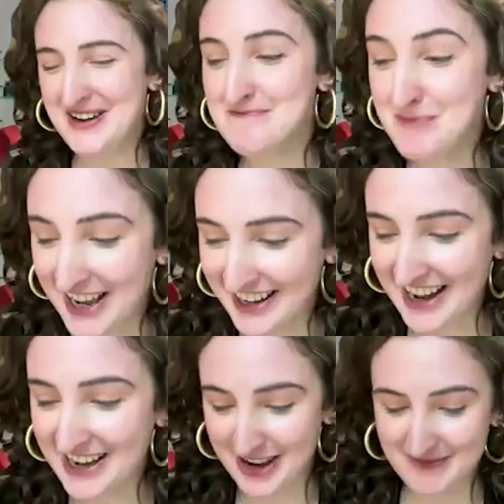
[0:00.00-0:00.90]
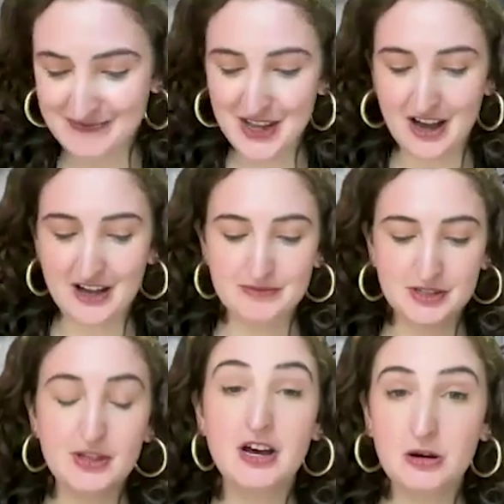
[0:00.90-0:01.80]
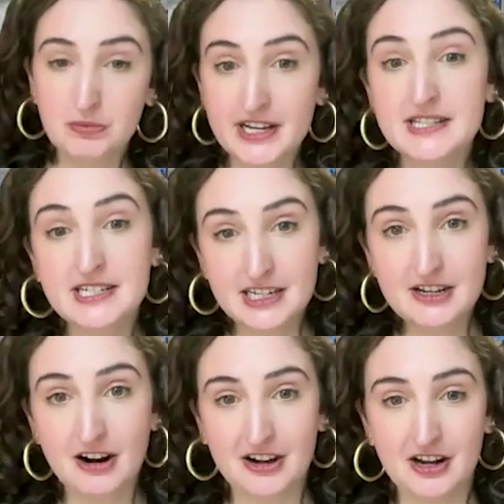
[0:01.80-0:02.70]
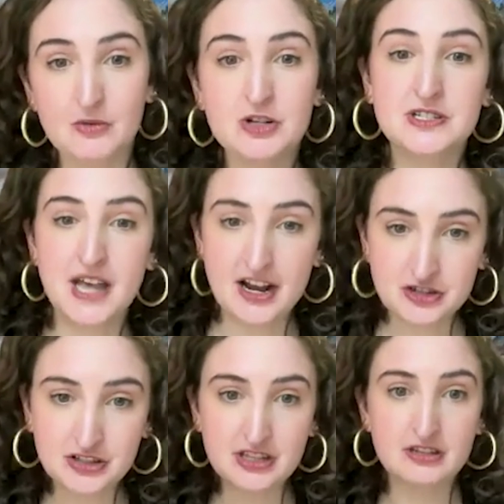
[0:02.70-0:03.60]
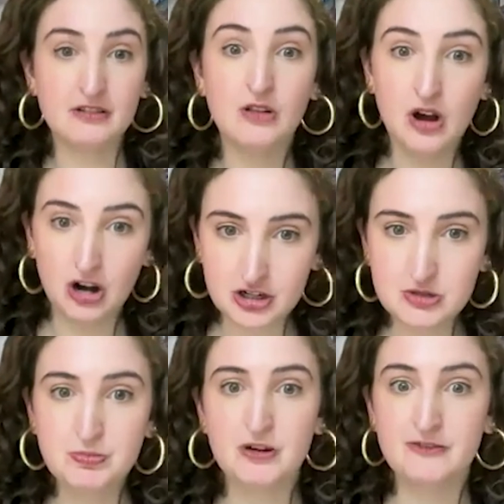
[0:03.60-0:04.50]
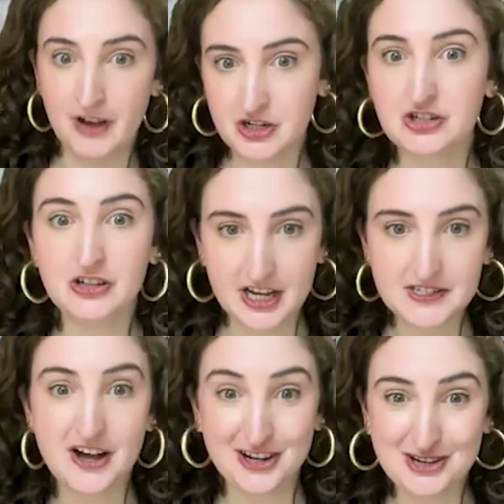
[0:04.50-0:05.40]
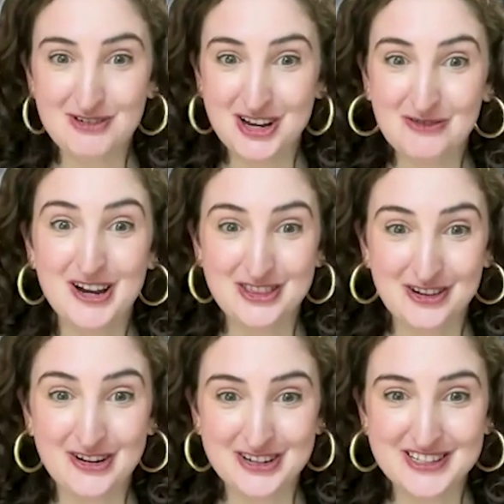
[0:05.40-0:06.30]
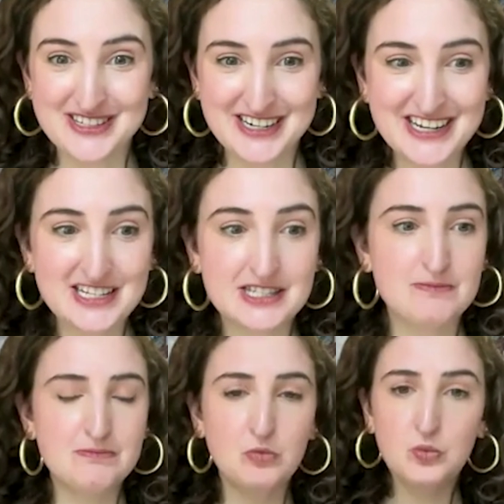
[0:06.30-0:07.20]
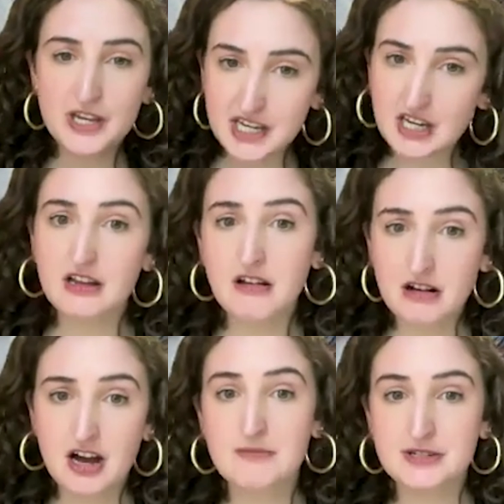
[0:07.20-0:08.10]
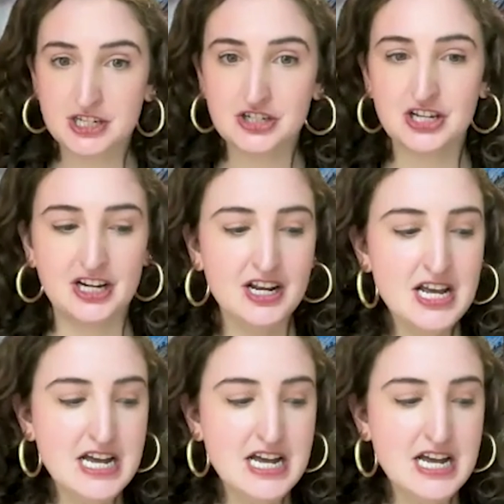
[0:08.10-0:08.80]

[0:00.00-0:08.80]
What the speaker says: But anyway, so they all play at TD Garden, which is actually the large professional ice hockey rink right in the heart of the city. It's a weekend-long competition.